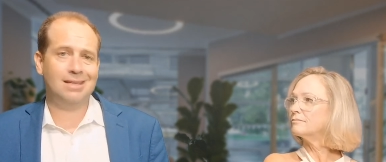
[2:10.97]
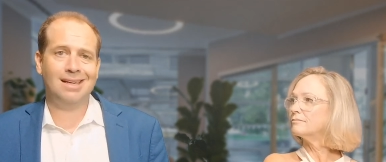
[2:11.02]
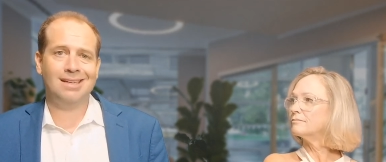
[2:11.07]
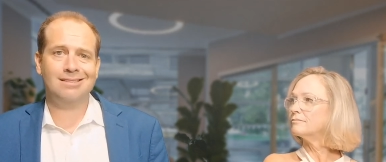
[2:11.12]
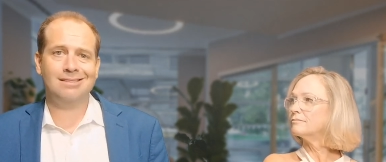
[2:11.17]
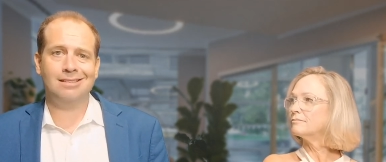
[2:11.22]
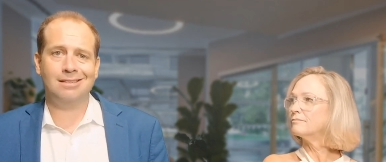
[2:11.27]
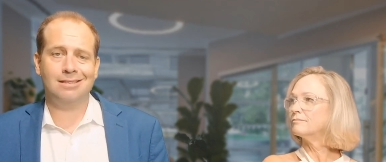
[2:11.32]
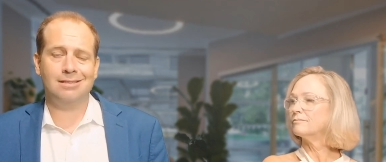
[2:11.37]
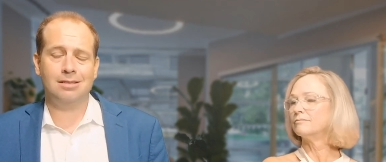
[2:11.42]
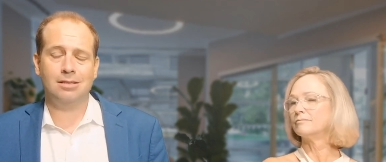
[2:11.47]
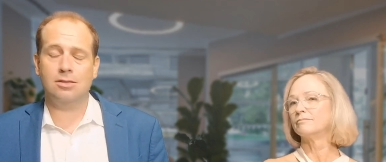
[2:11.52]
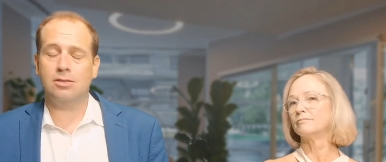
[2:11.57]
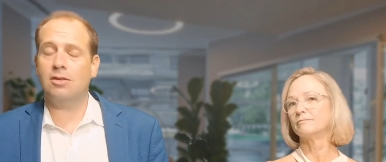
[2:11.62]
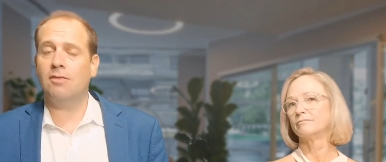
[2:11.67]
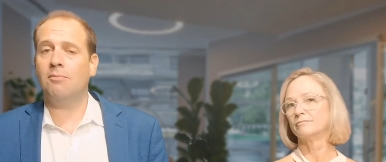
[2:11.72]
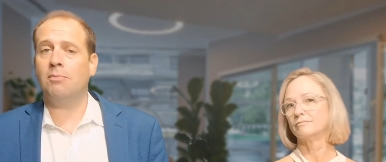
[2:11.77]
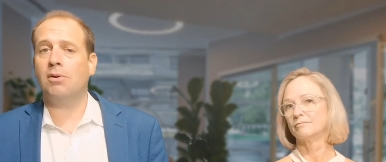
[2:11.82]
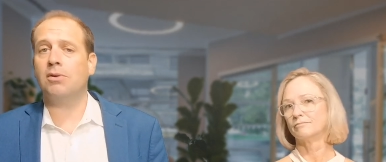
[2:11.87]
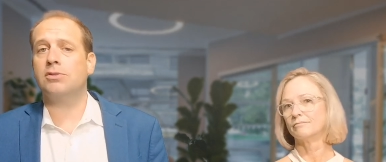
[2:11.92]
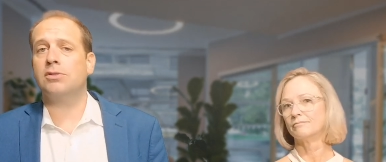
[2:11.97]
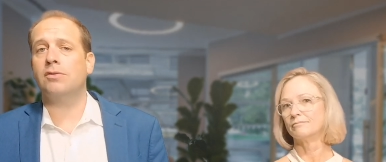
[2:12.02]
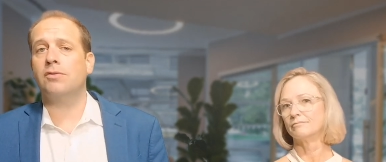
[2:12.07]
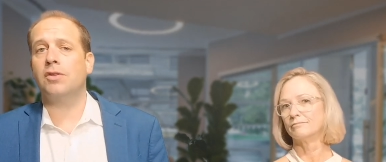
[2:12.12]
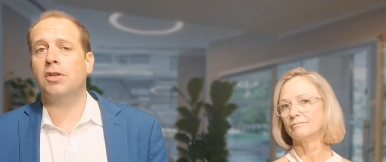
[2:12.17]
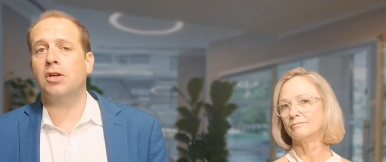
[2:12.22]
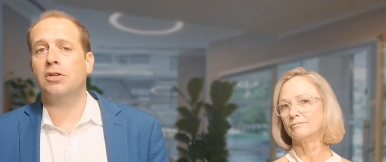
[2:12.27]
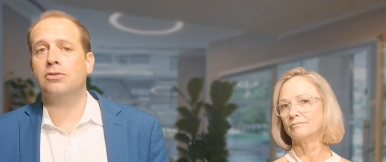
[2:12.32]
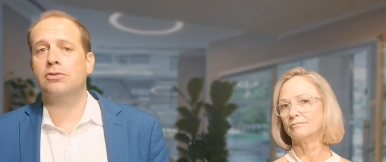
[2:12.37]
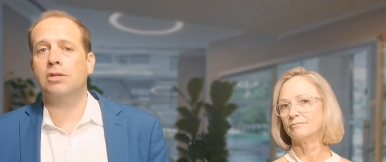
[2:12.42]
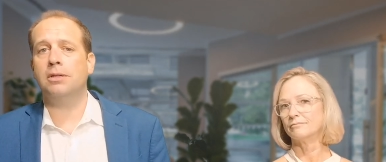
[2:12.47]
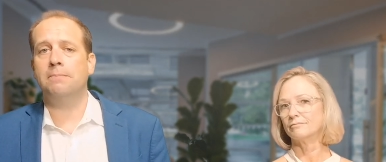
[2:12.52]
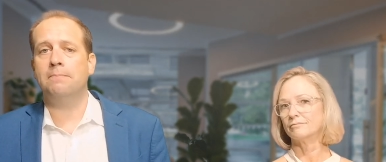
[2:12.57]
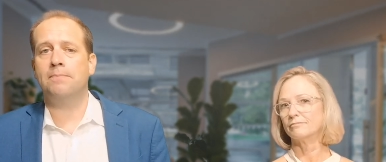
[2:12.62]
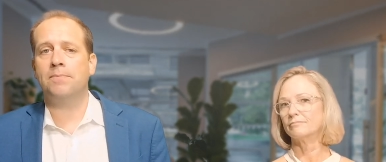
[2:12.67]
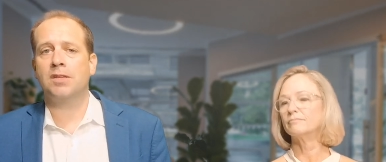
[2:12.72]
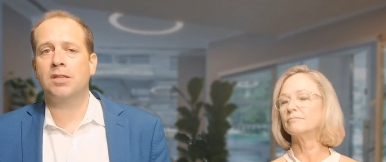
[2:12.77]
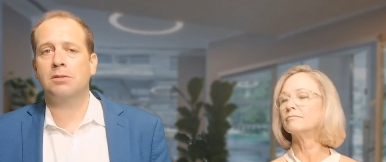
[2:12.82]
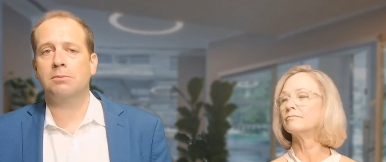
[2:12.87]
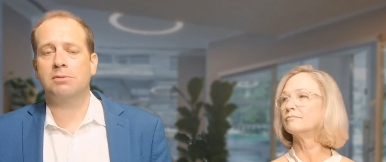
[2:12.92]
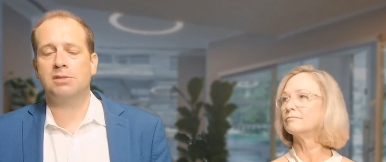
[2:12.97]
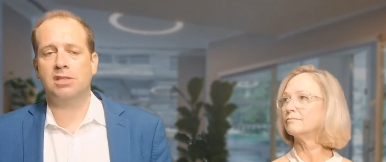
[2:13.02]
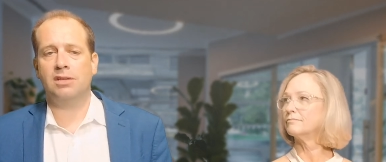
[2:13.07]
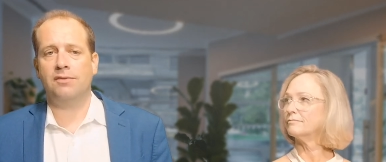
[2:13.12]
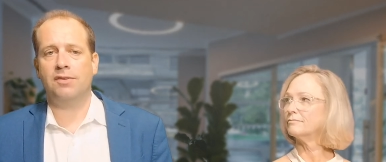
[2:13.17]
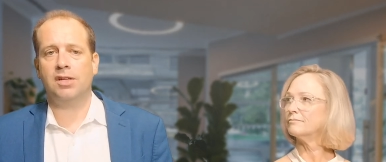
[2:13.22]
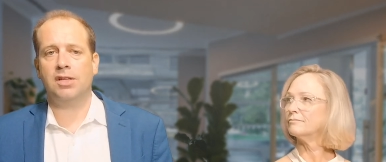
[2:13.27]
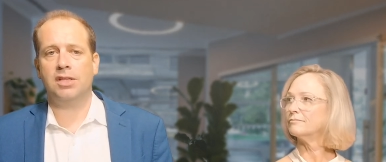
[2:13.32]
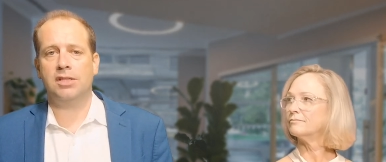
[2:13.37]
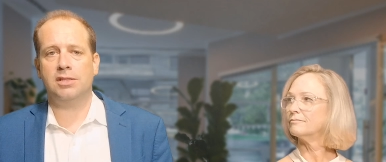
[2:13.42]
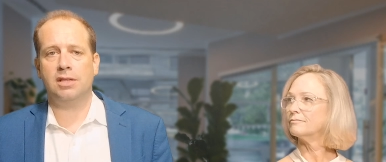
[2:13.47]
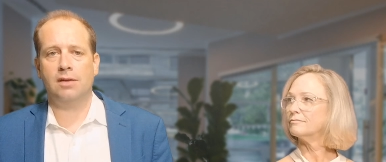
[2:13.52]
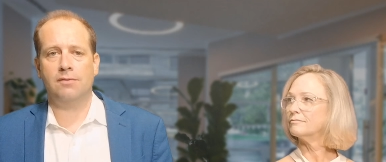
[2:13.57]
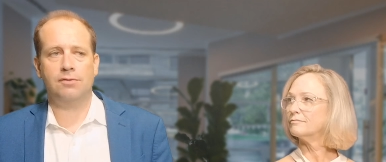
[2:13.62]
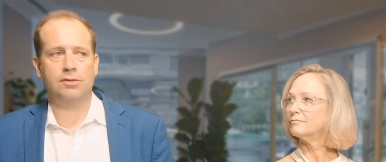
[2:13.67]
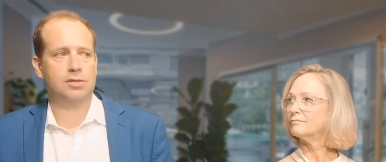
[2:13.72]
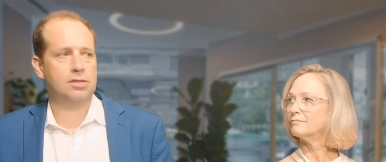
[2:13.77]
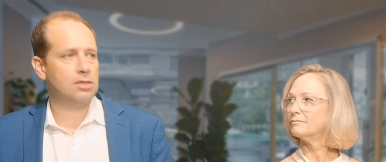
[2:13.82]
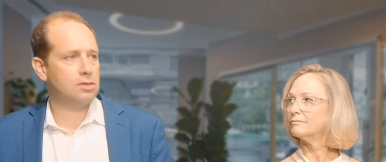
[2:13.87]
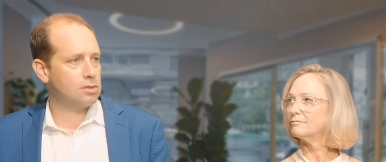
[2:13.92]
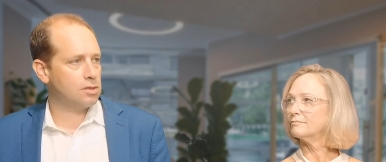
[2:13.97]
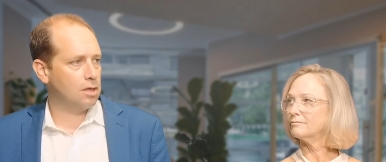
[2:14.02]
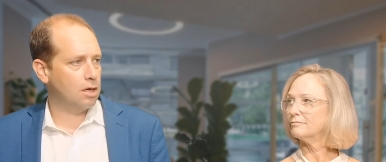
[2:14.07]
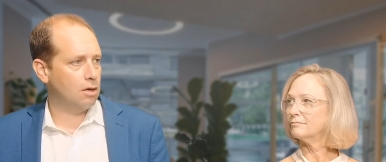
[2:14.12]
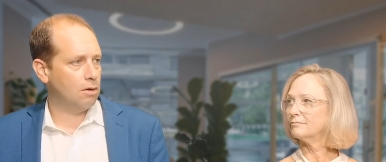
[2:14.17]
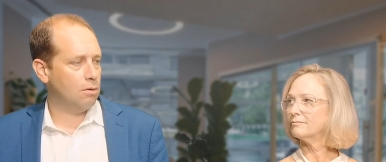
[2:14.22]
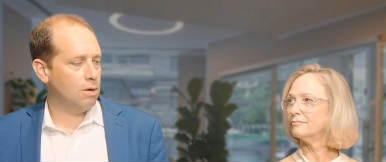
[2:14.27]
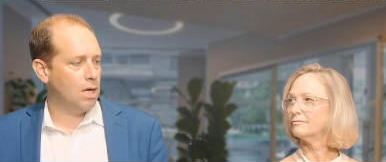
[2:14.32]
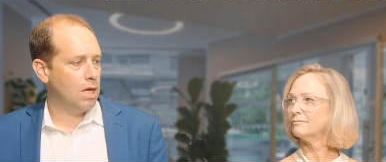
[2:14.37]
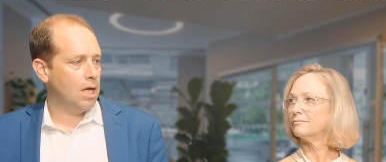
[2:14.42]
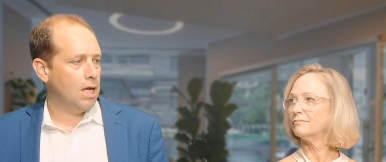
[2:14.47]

Speaker 1: exodus in some parts of the country, specifically San Francisco,